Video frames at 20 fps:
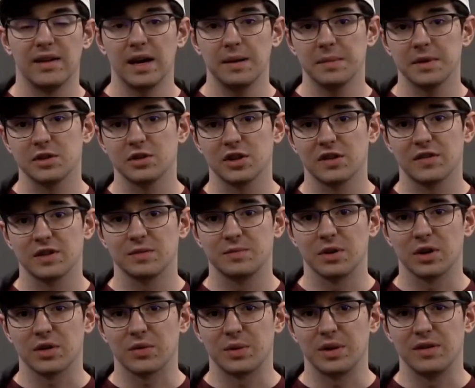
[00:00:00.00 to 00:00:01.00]
had my Surface
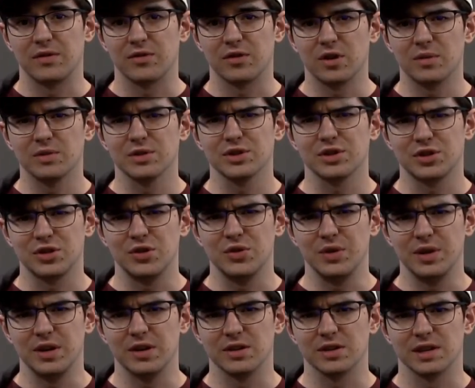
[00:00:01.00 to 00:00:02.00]
Book 3 for almost 2
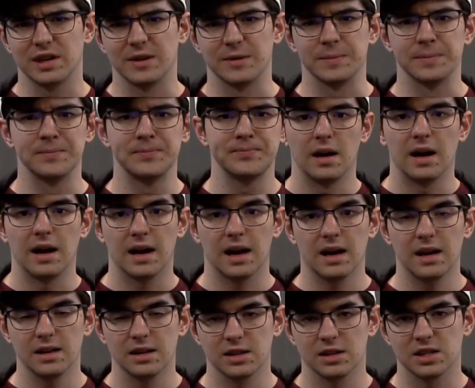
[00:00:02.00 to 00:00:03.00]
years now. I
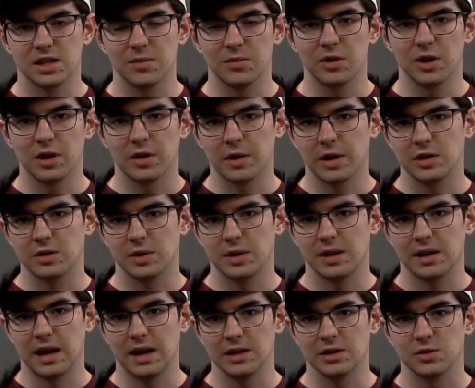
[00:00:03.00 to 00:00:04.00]
got it the summer I
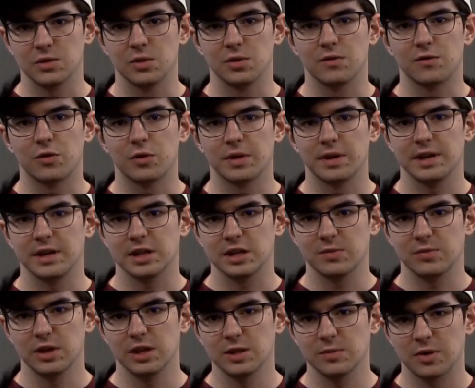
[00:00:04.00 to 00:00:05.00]
graduated high school for the
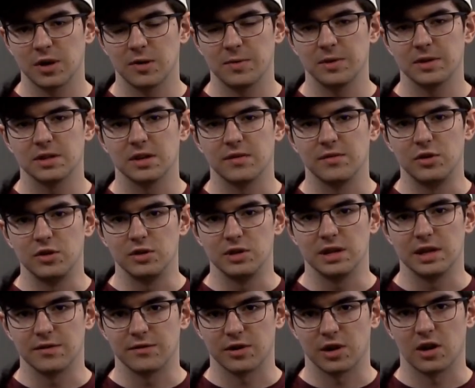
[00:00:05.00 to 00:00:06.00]
express purpose of
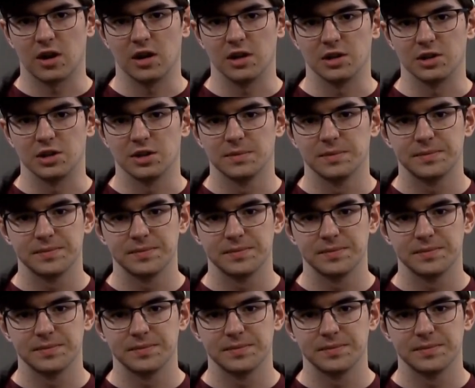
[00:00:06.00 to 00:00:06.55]
using it for college,